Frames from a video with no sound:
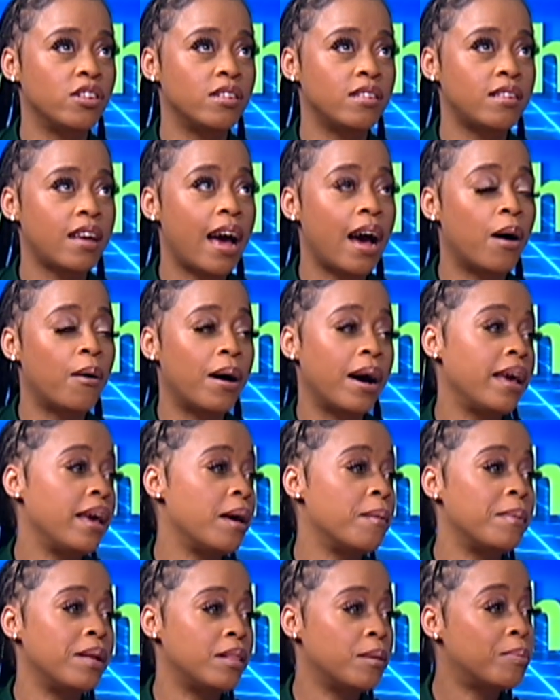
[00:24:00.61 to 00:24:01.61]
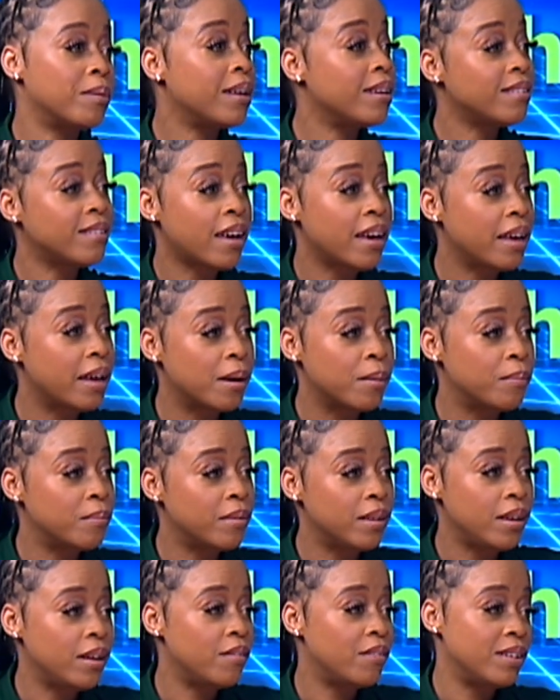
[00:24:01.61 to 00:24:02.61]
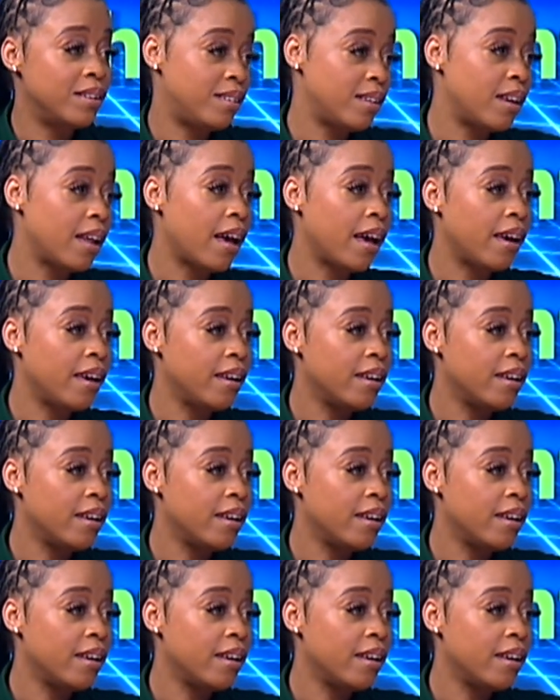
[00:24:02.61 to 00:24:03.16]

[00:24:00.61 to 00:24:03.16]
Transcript: how I am at the place I am even today.